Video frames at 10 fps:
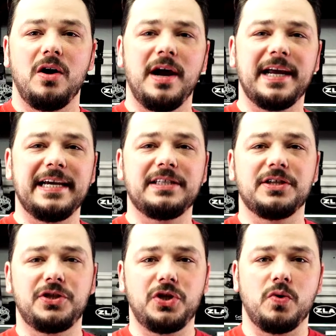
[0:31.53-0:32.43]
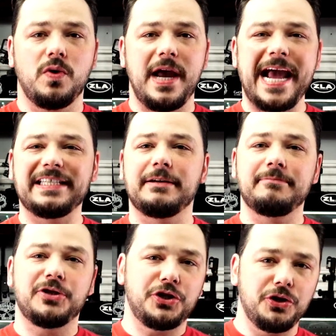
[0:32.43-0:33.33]
All right, guys, so as
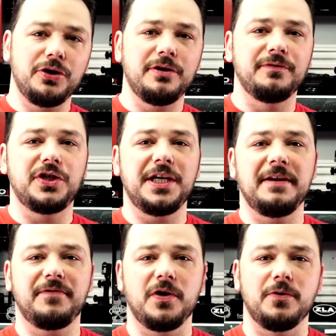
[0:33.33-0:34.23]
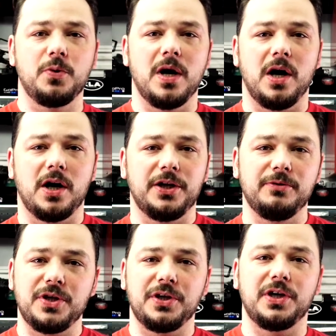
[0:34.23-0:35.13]
I'm sure you've seen if you are
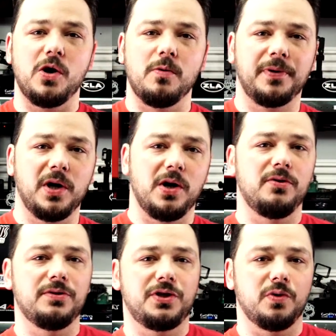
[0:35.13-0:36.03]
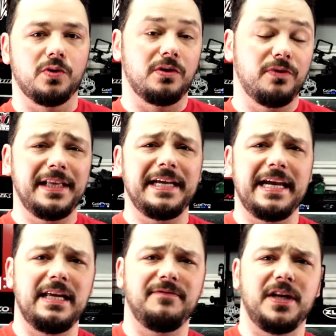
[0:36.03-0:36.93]
using GoPros or really
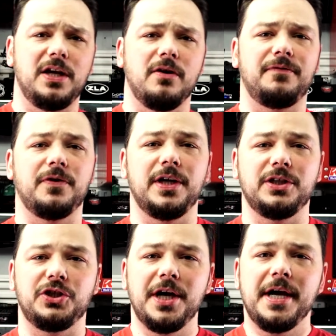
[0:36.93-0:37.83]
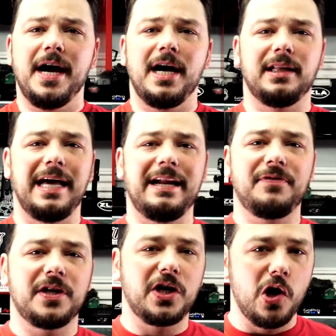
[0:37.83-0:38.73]
any video footage, a lot
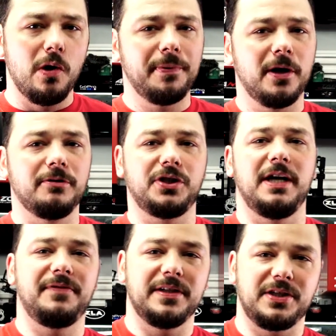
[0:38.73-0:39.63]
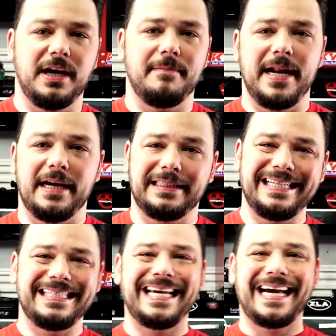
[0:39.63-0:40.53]
of the GoPro stuff that's coming out,
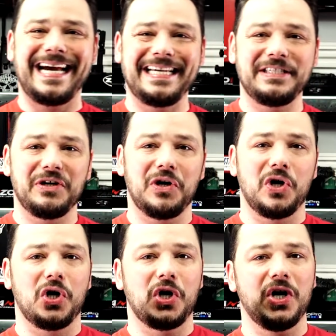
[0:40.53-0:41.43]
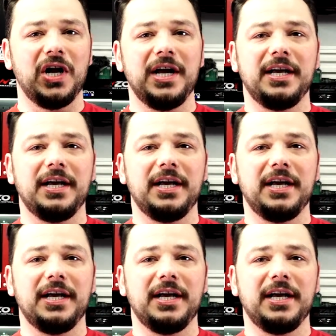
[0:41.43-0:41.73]
these guys are